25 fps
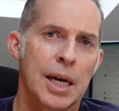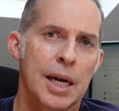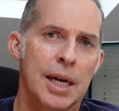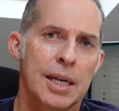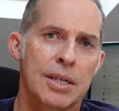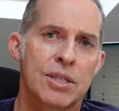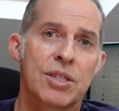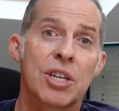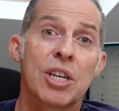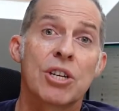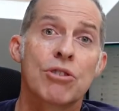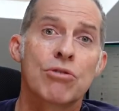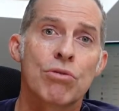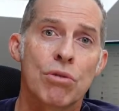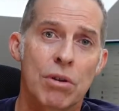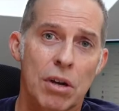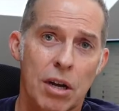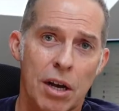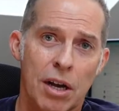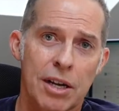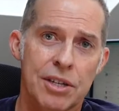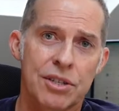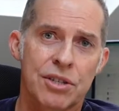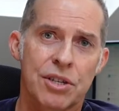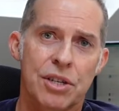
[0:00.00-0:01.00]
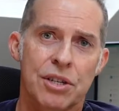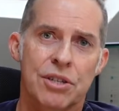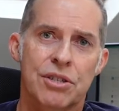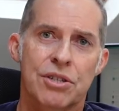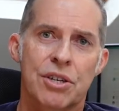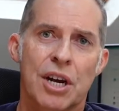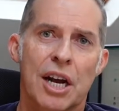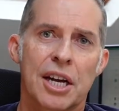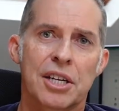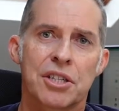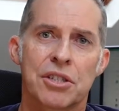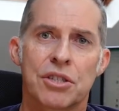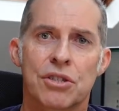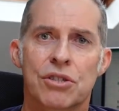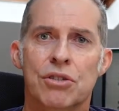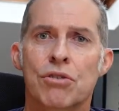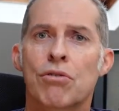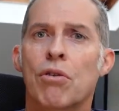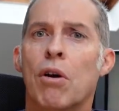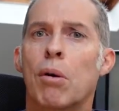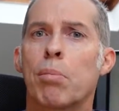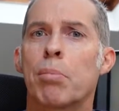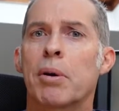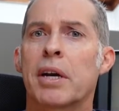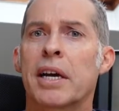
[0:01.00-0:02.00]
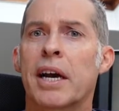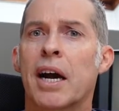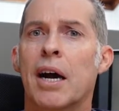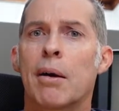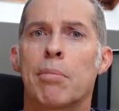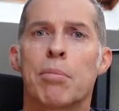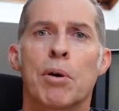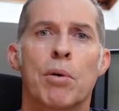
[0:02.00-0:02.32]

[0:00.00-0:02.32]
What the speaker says: centralized exchanges cropping up.